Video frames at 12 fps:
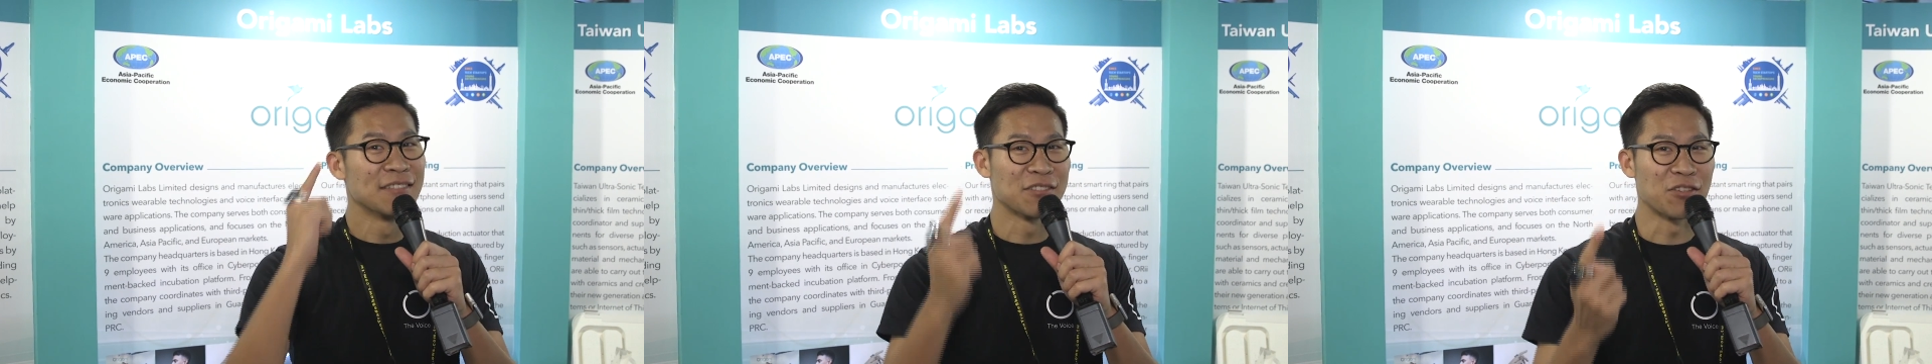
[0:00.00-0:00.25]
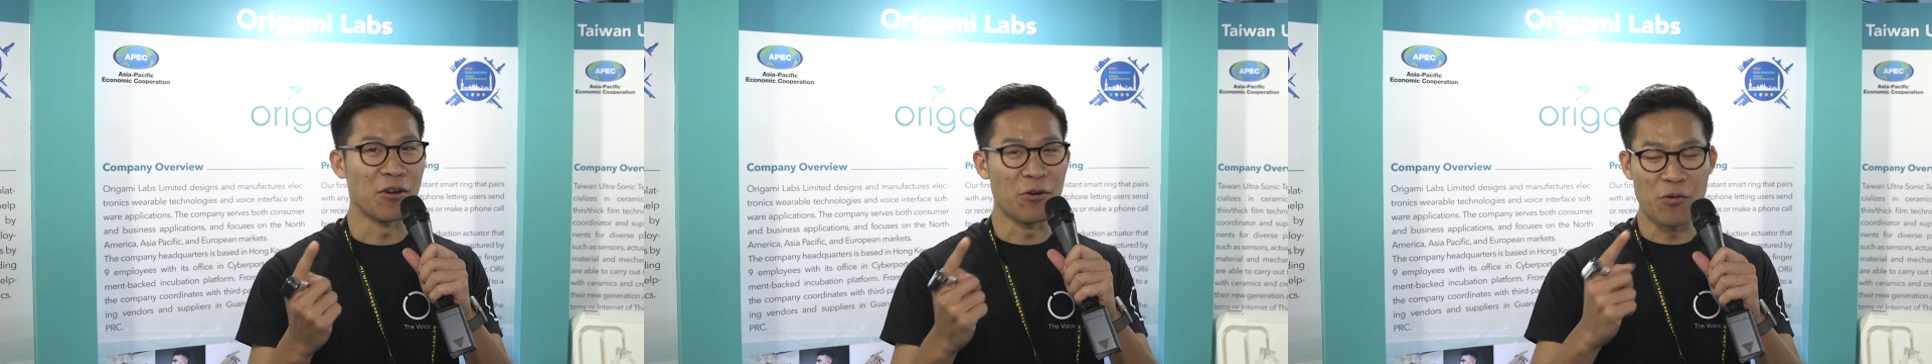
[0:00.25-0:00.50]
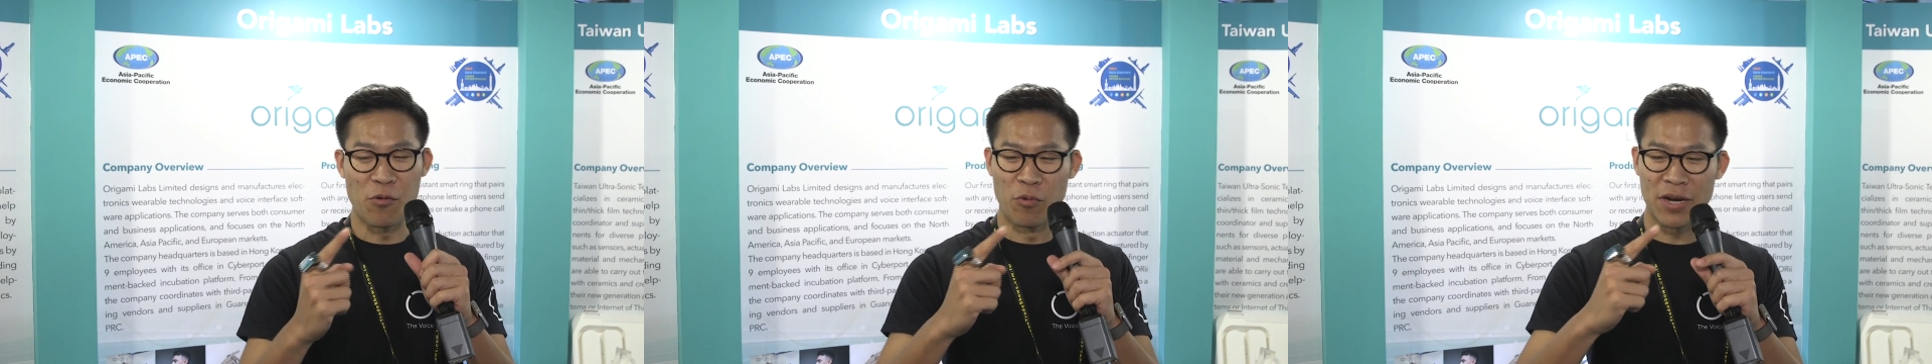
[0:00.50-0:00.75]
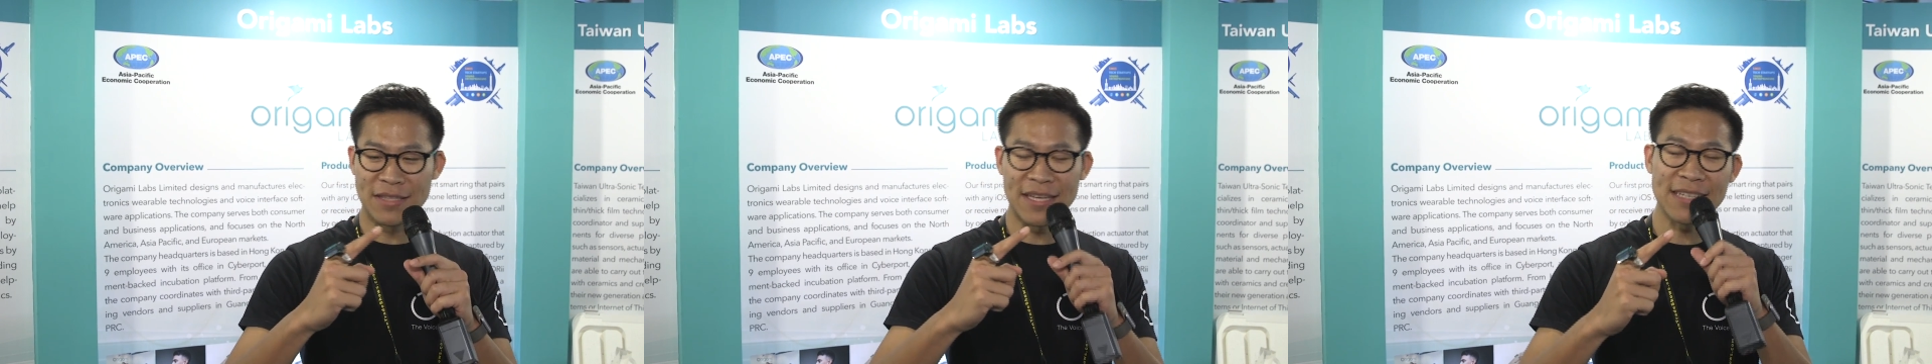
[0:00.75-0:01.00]
So
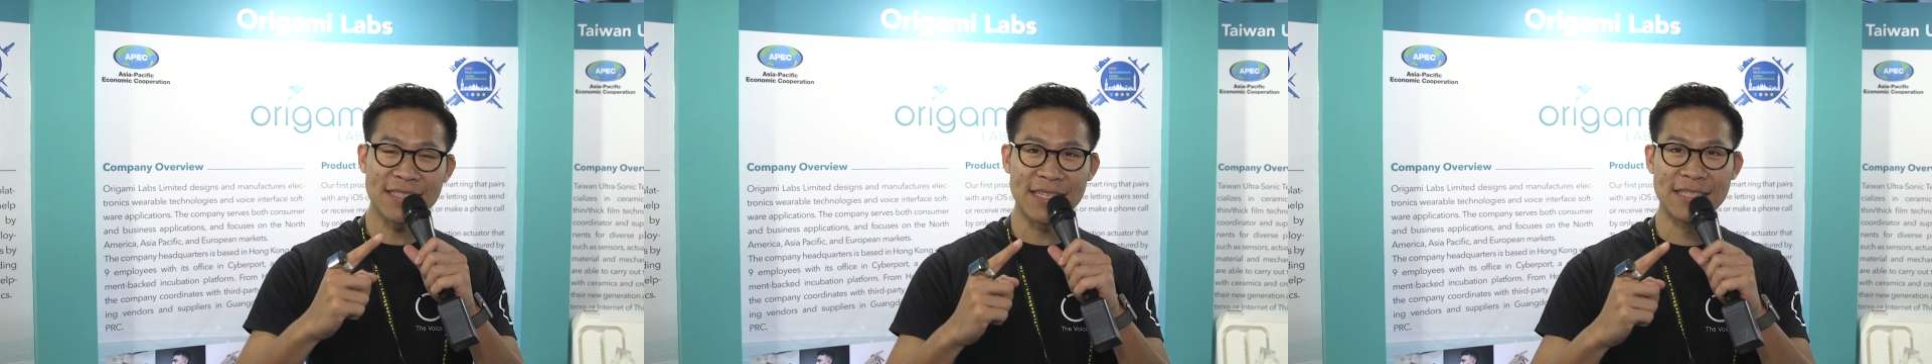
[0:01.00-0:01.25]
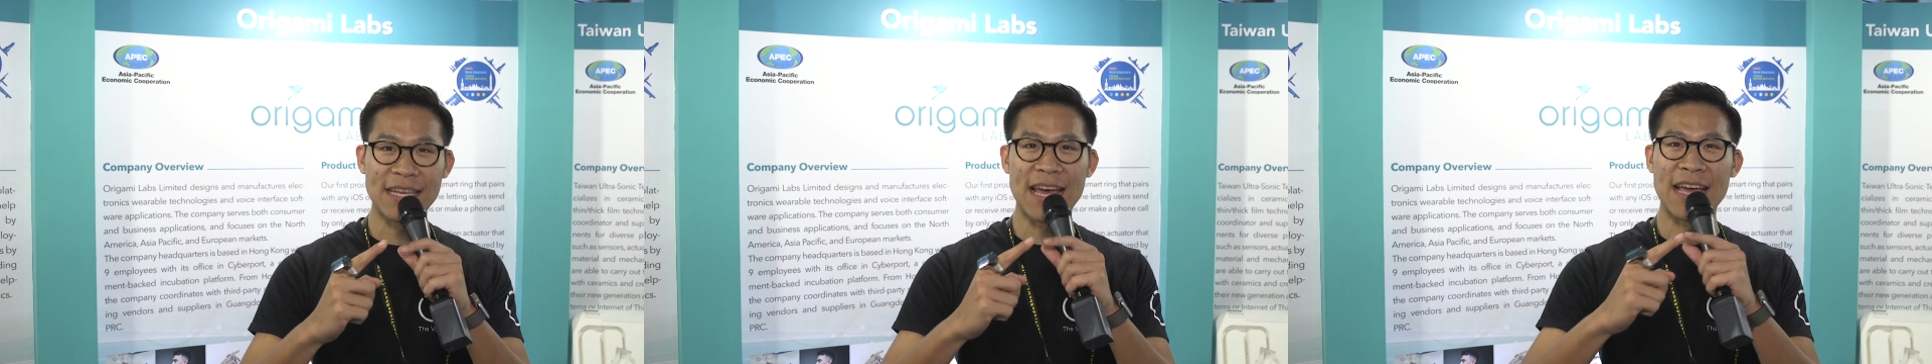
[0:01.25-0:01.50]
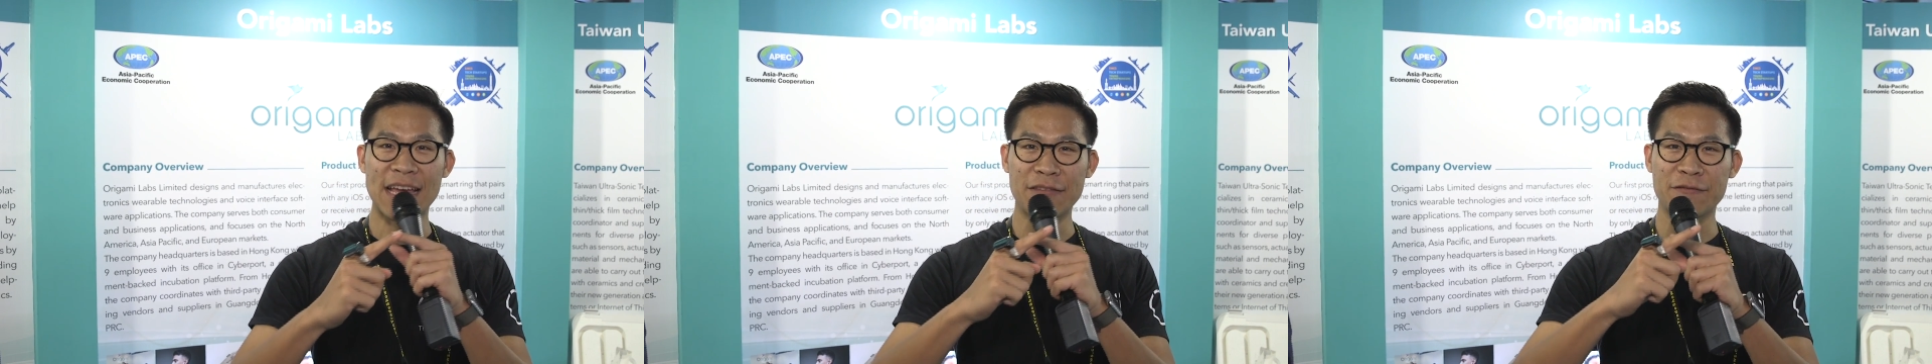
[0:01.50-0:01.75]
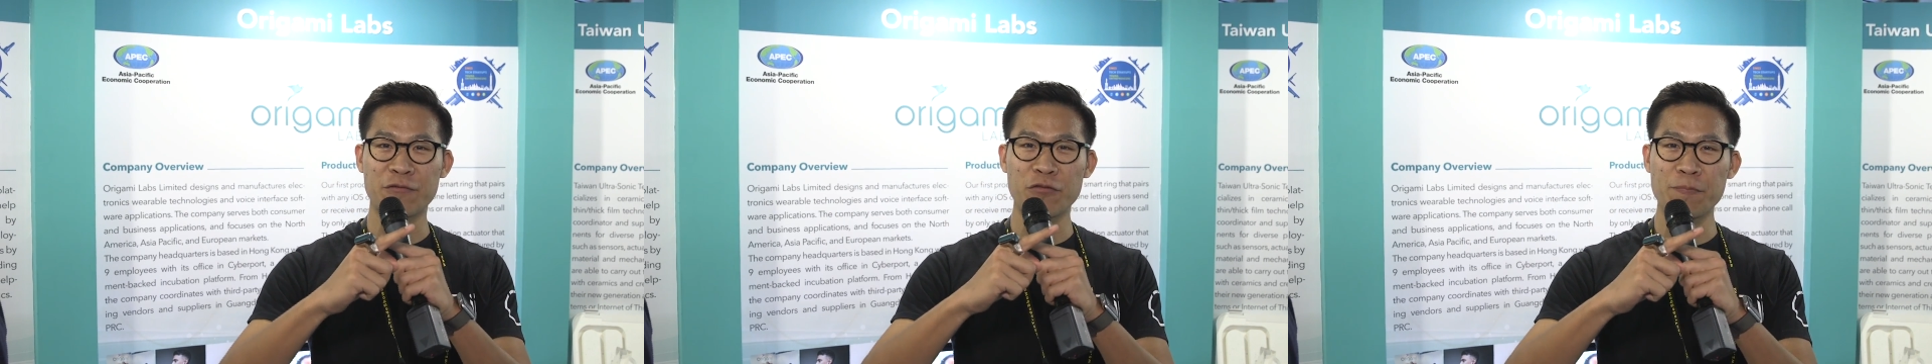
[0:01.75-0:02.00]
what it does is
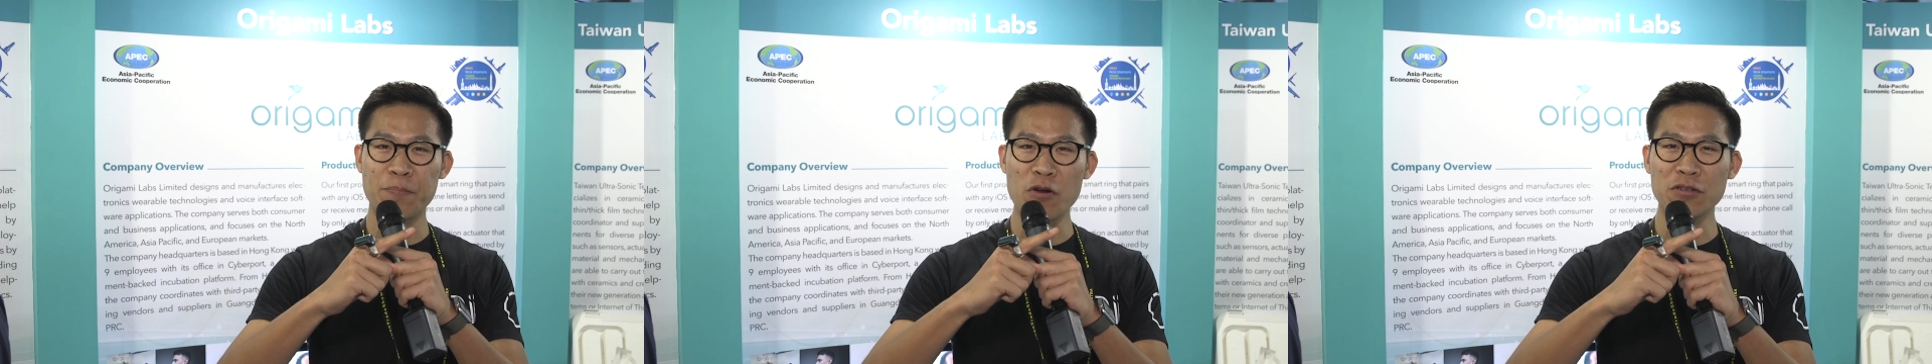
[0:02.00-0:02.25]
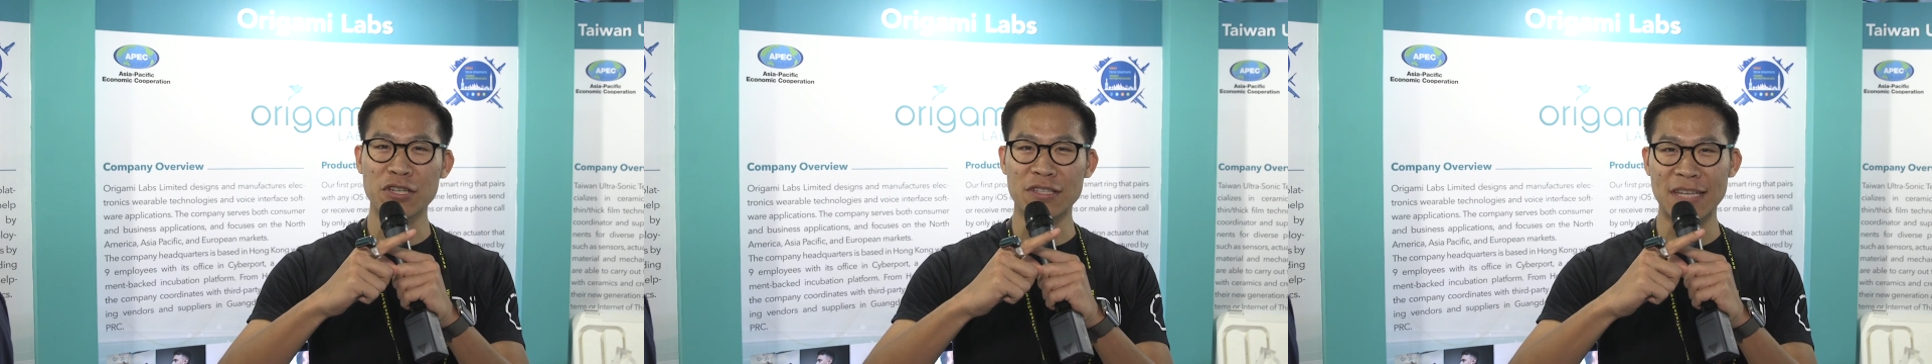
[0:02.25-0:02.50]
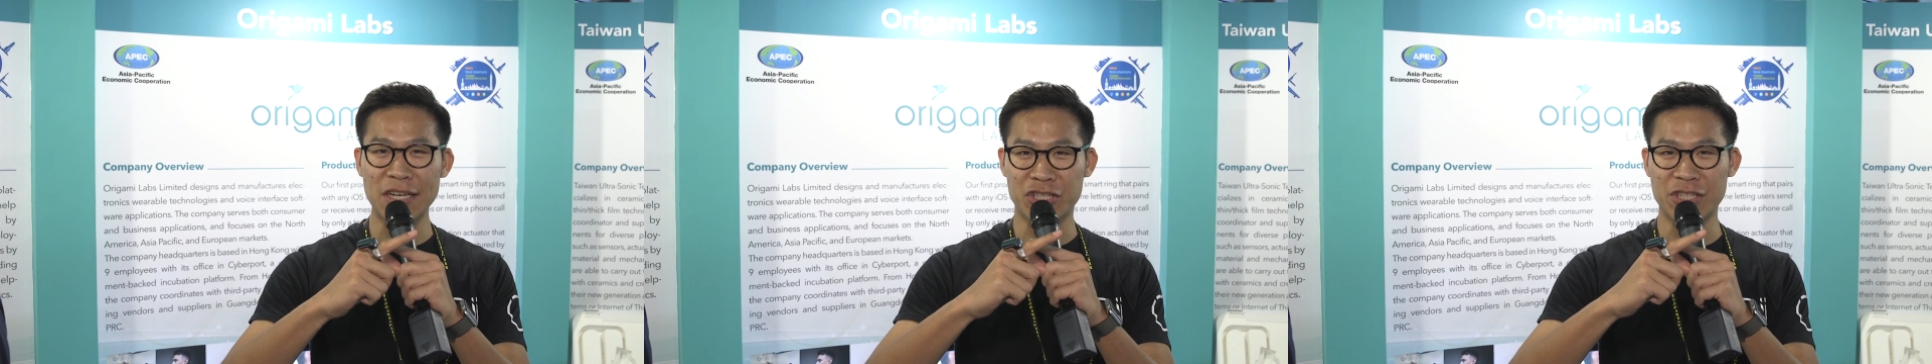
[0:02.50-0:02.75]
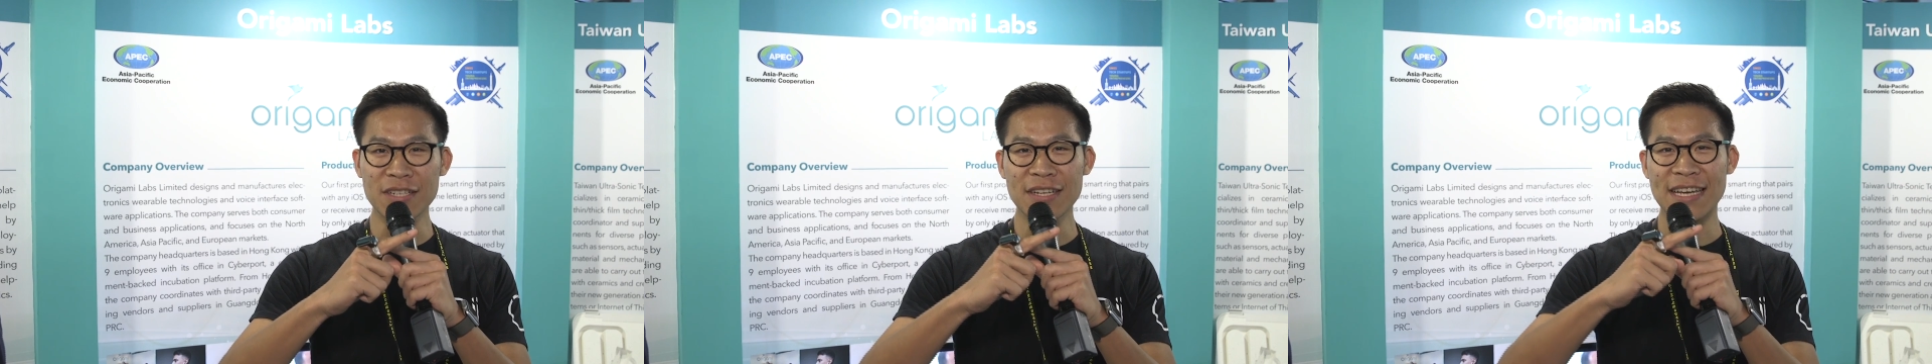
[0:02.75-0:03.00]
it's through bone
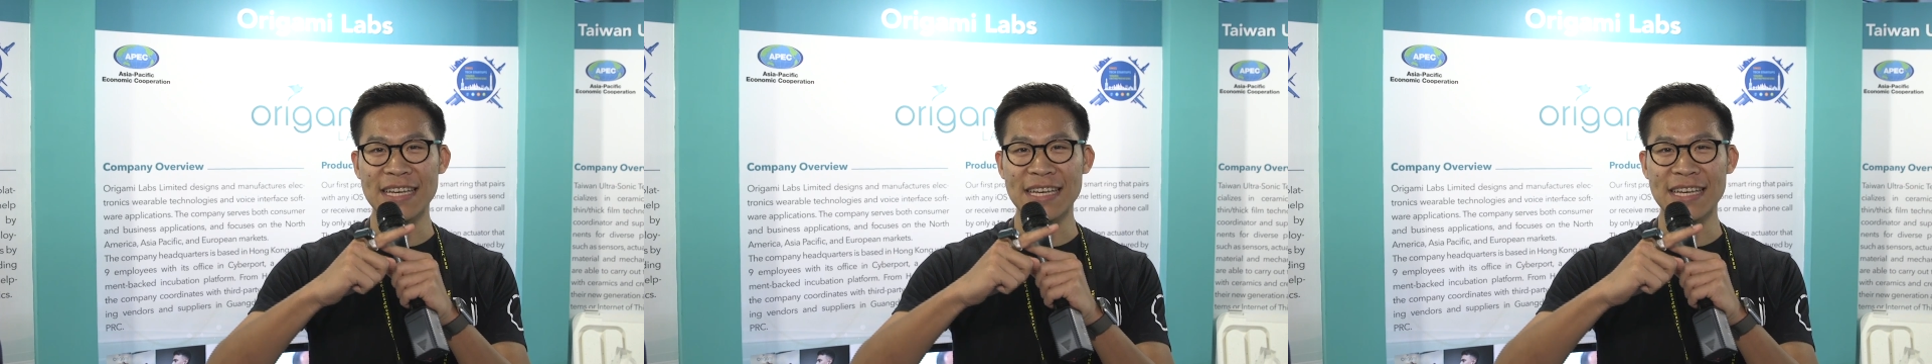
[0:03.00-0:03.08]
conduction.